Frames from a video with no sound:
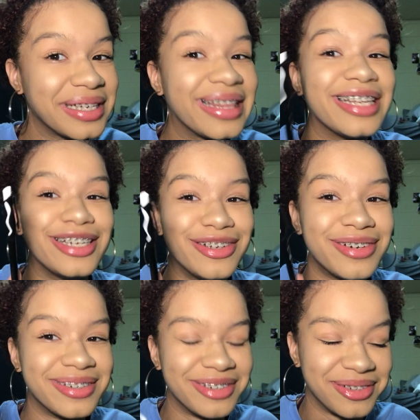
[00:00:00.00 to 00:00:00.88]
it, then
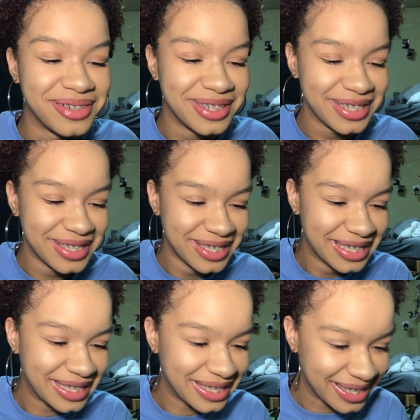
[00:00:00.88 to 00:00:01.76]
you can do it.
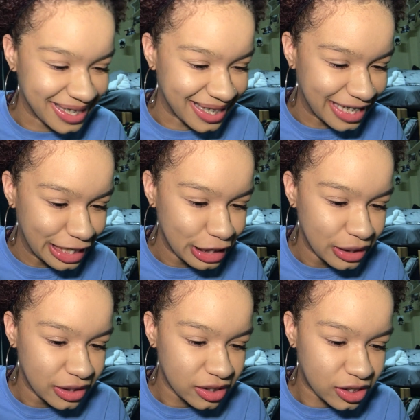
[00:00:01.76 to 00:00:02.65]
Okay,
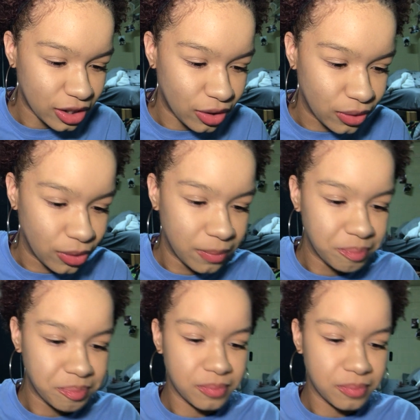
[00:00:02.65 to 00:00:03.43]
so